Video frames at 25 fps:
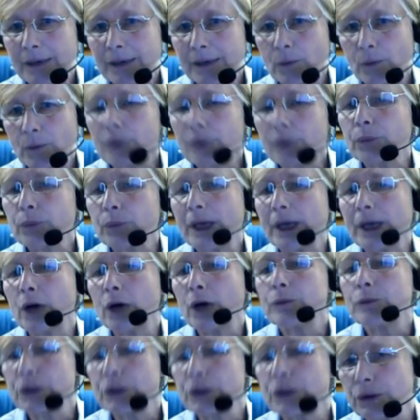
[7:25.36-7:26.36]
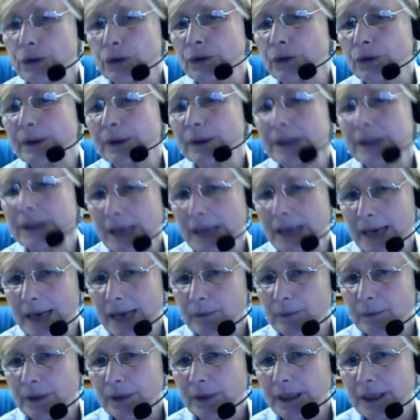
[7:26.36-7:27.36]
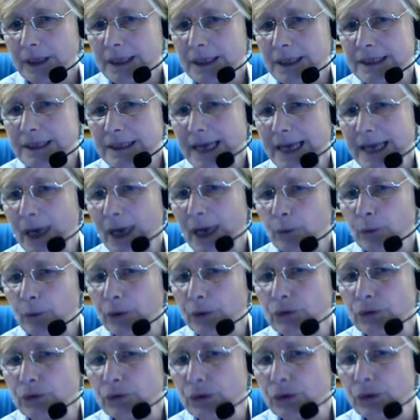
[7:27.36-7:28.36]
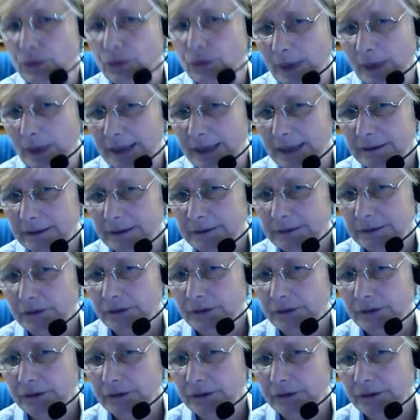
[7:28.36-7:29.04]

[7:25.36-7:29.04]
What we hope to do in the library is to help you do well.